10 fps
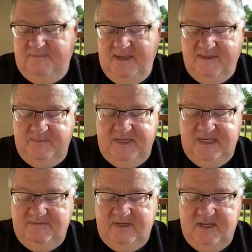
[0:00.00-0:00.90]
And may there be
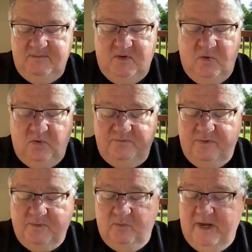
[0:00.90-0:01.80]
given him gold
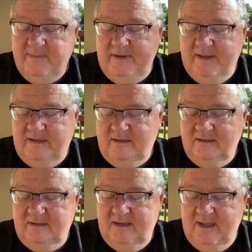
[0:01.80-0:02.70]
from Arabia.
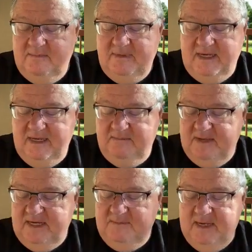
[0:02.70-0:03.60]
May,
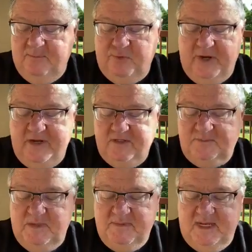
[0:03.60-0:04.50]
may, may
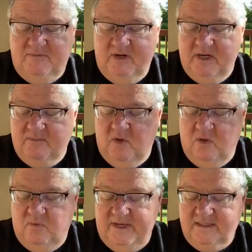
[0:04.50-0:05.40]
prayers be made for him
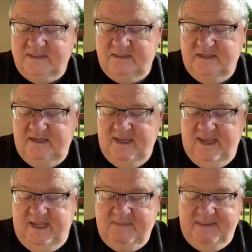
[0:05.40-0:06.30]
always,
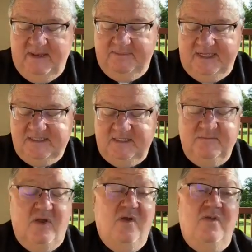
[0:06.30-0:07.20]
and may they bless
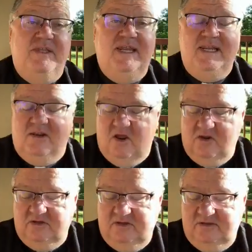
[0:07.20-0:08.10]
him all the day
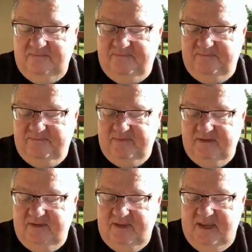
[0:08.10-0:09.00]
long.
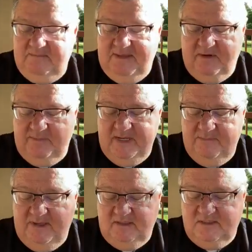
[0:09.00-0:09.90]
May there be
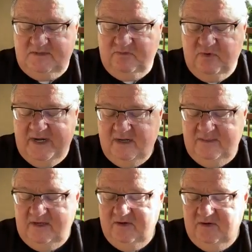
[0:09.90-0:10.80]
abundance of grain
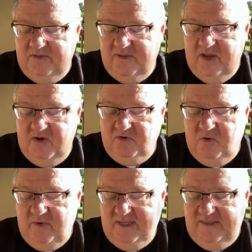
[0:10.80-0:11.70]
on the earth,
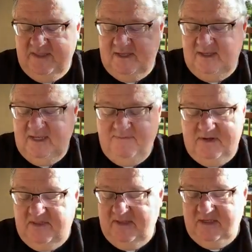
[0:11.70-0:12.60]
growing thick
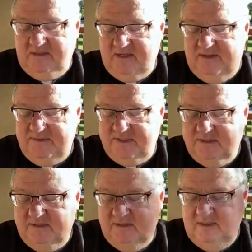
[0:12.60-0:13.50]
even on the
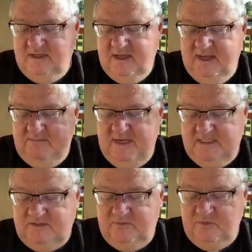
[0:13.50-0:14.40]
hilltops. May
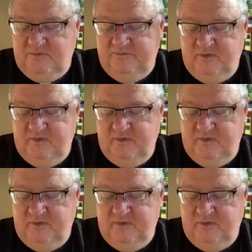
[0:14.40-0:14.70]
its fruit